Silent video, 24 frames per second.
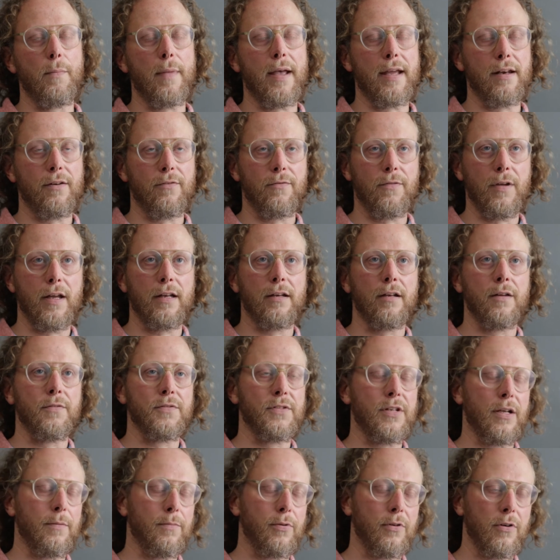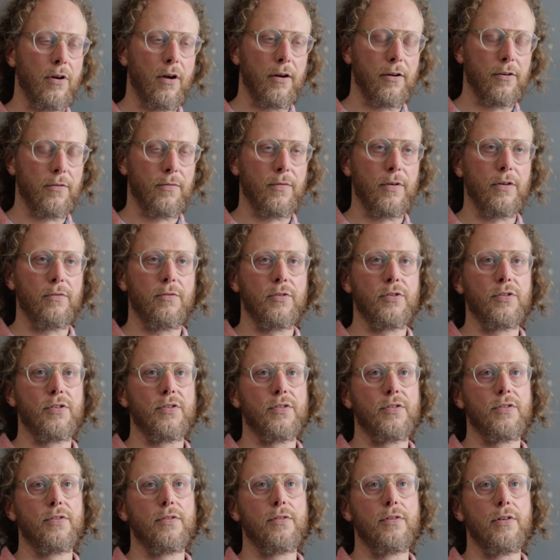main event of, say, pornography, which
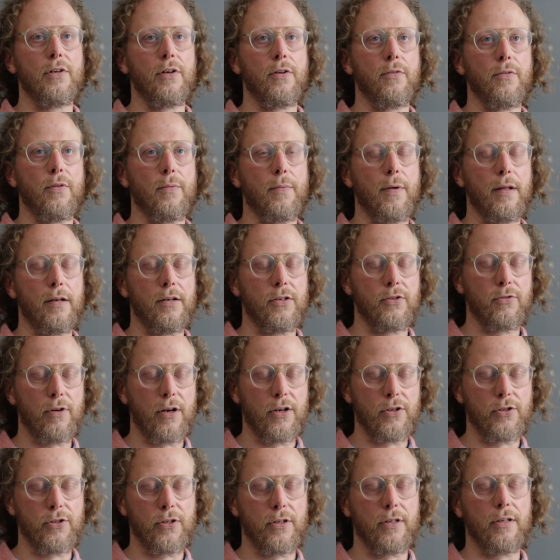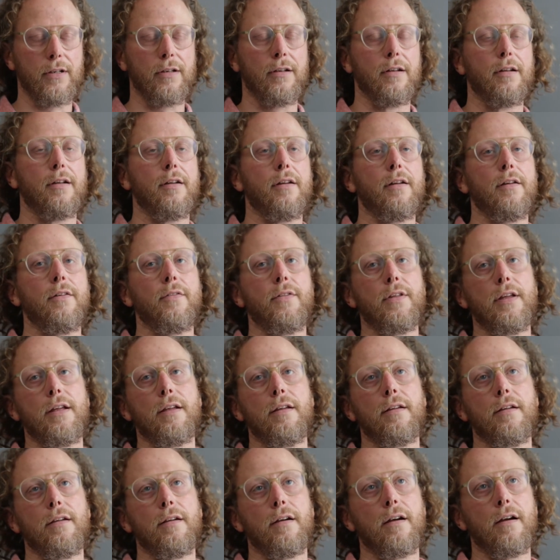is, the penetration,
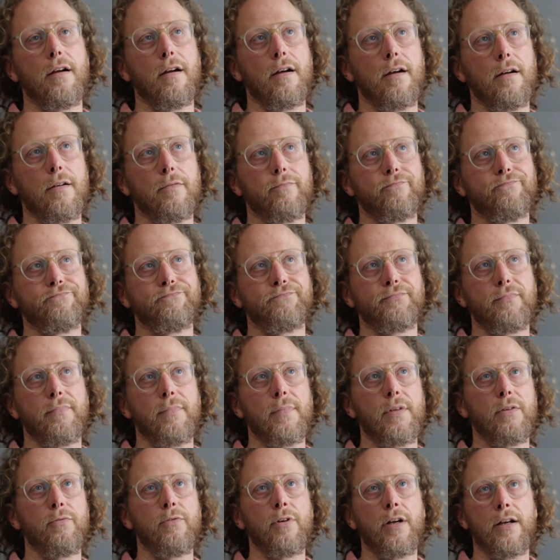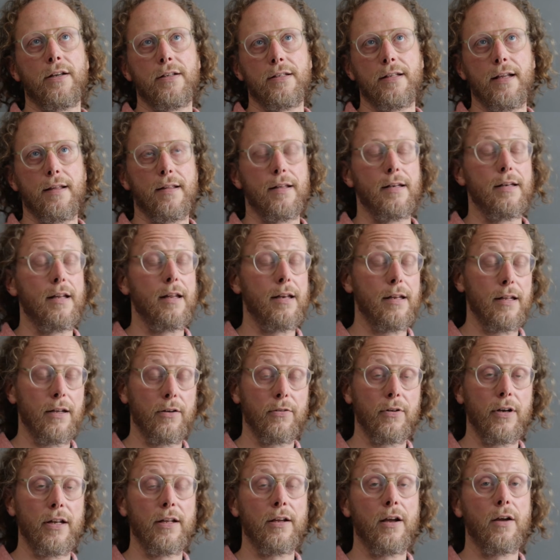the
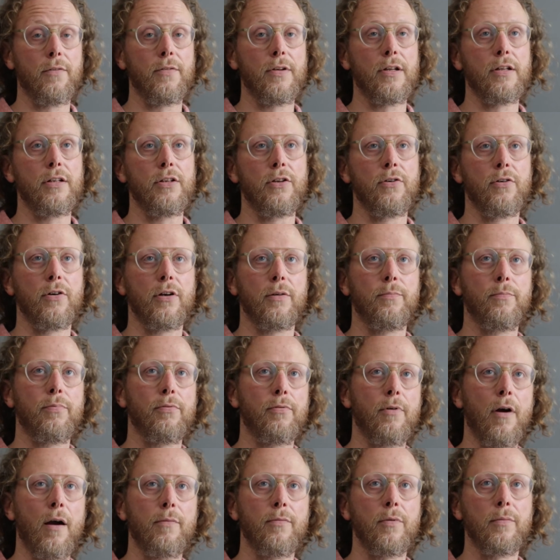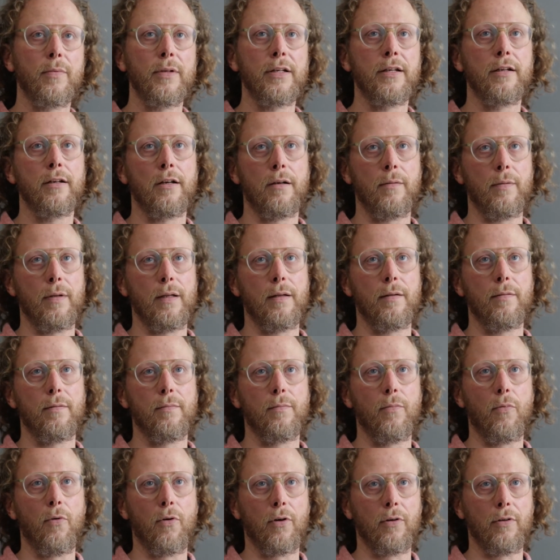nitty-gritty of it, you're probably going to be
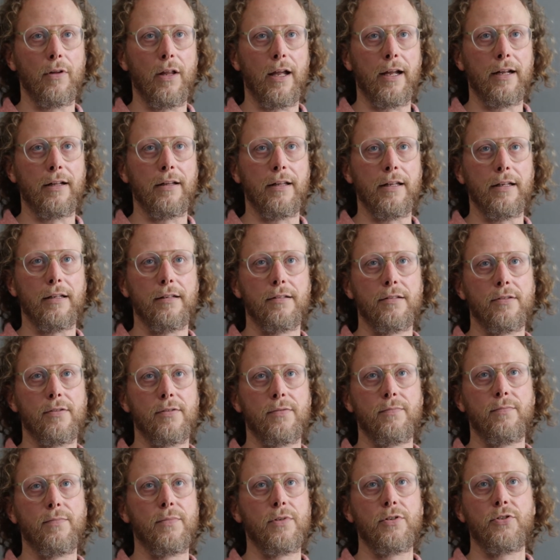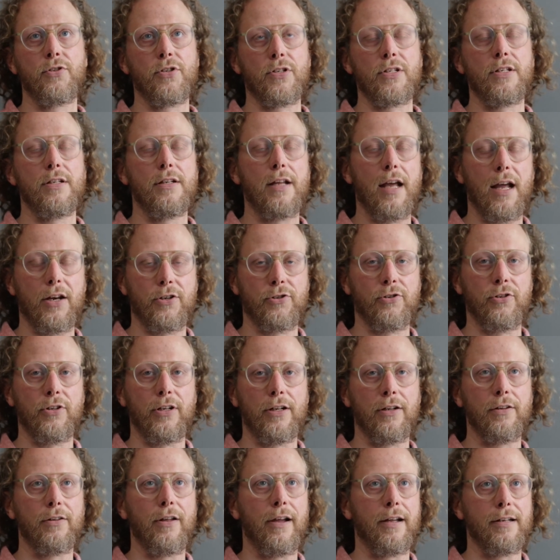more likely just naturally
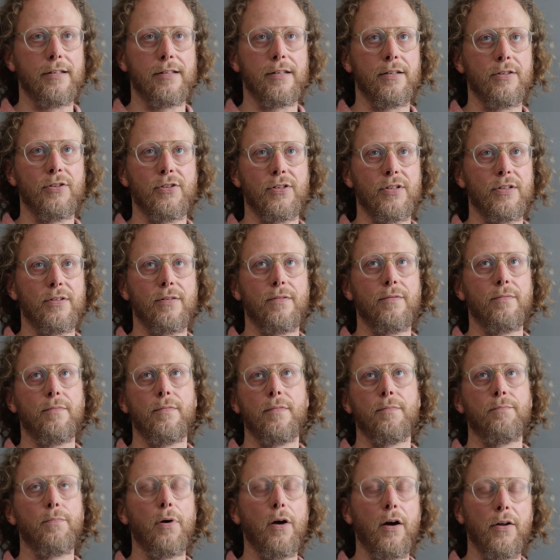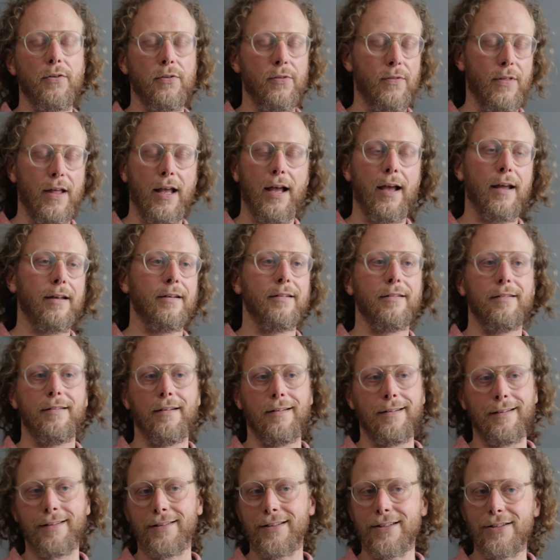inclined to just ponder that
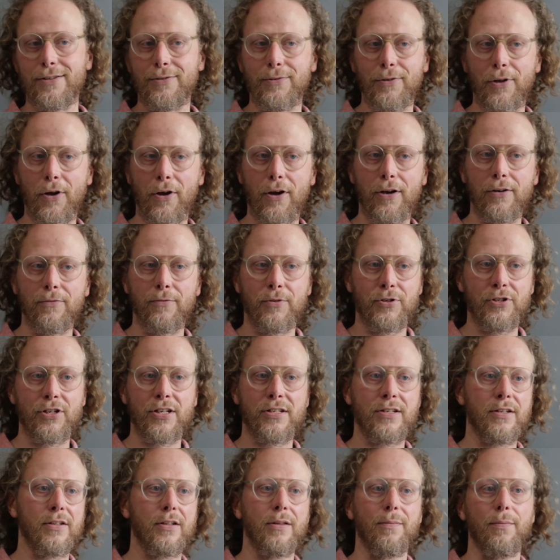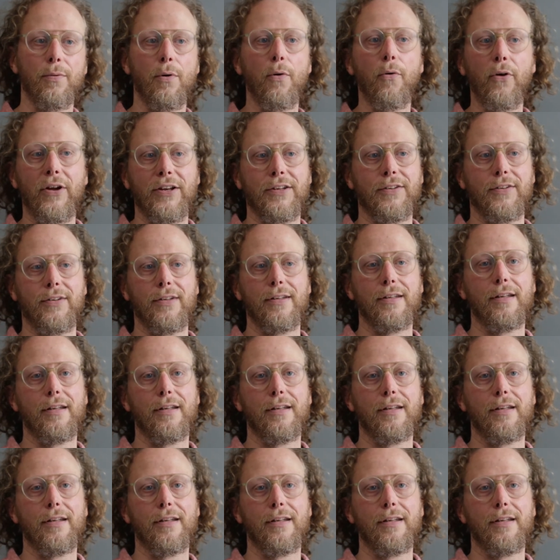a little too long, which isn't the point.